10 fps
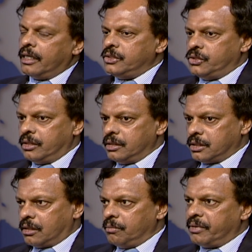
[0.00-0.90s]
Insurance
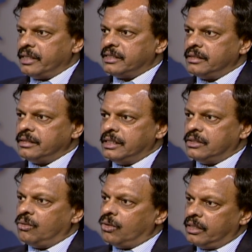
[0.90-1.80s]
Corporation is
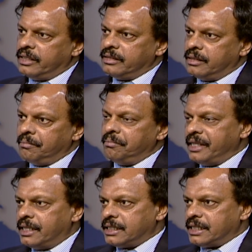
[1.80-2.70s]
holding the
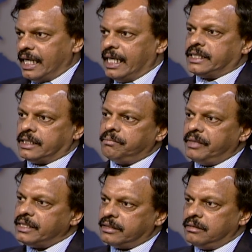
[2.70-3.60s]
biggest asset
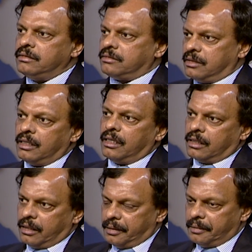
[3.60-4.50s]
base in Sri
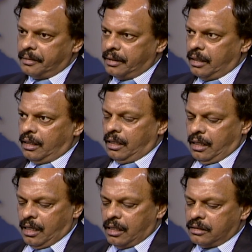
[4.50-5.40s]
Lanka,
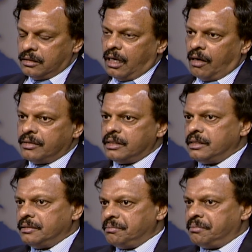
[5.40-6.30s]
and our
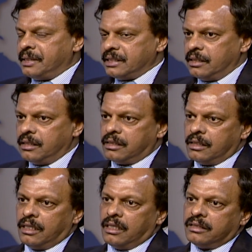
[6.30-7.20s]
present
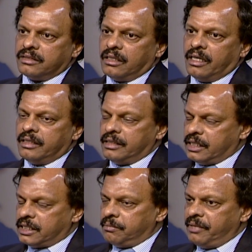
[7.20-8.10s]

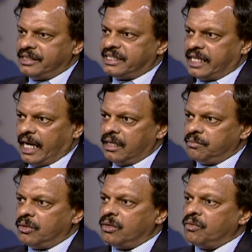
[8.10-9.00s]
asset base stands
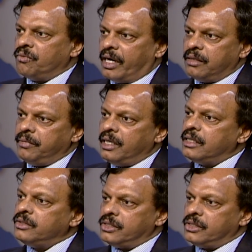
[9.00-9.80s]
for $1 billion,